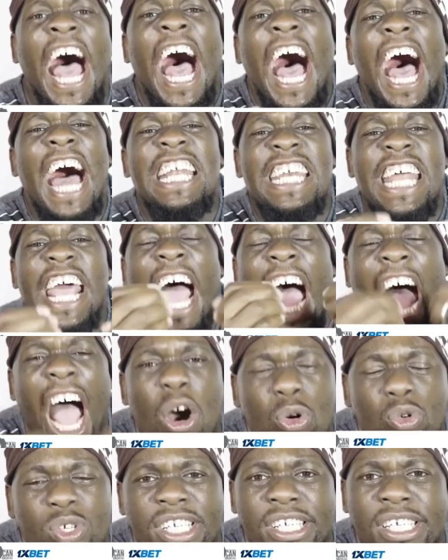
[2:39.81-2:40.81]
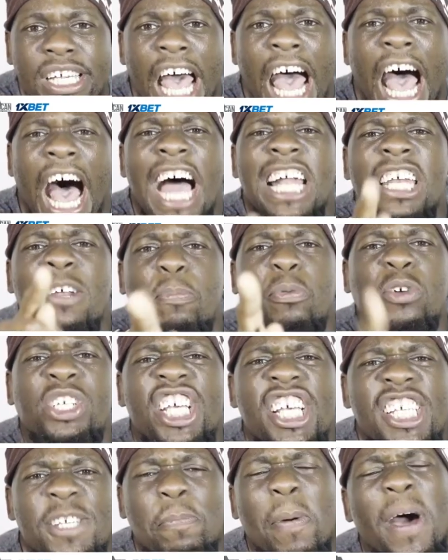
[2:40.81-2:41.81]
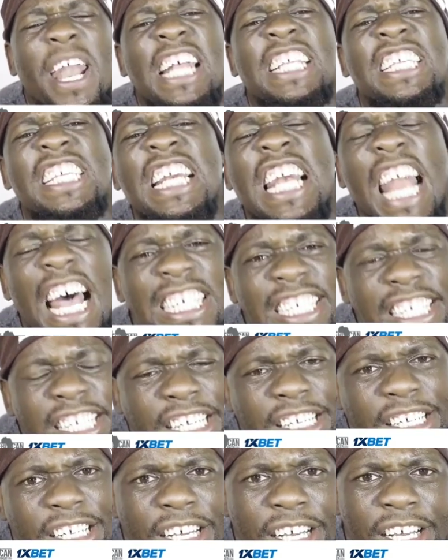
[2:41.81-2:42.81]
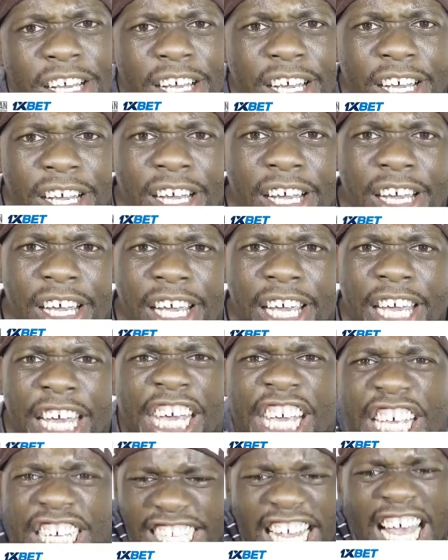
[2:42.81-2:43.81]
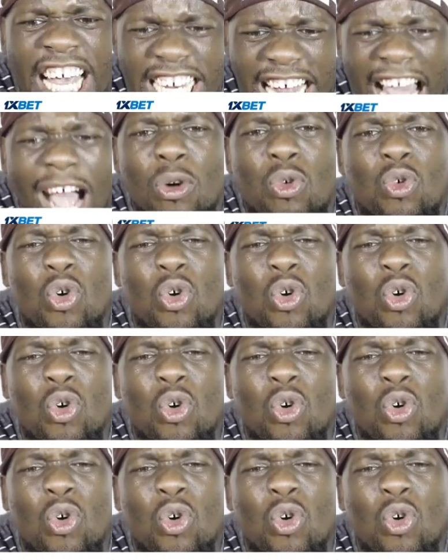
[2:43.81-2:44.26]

had a house and put his parents last? He said,